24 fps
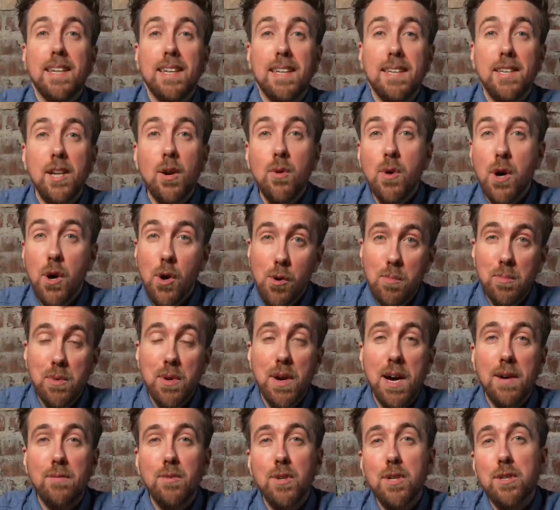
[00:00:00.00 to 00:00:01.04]
Now I hope
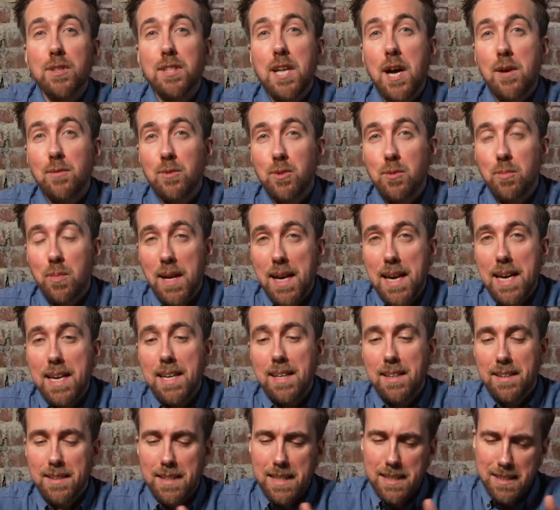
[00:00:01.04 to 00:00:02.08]
you have learned how to
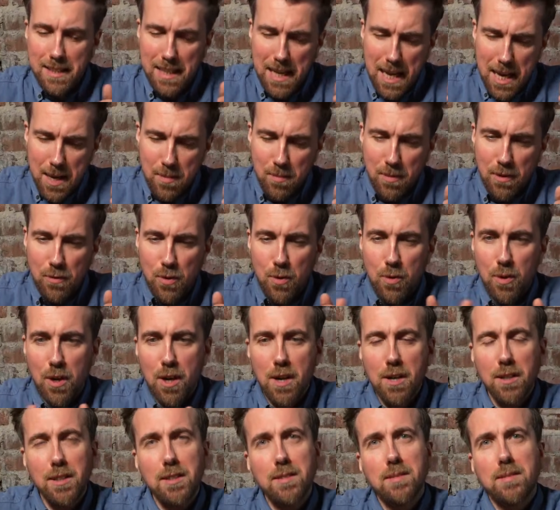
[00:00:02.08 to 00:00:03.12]
play this game
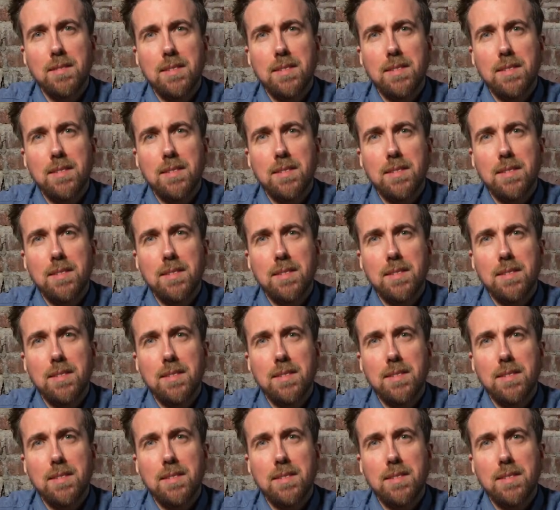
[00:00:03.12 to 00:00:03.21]
Fjordar.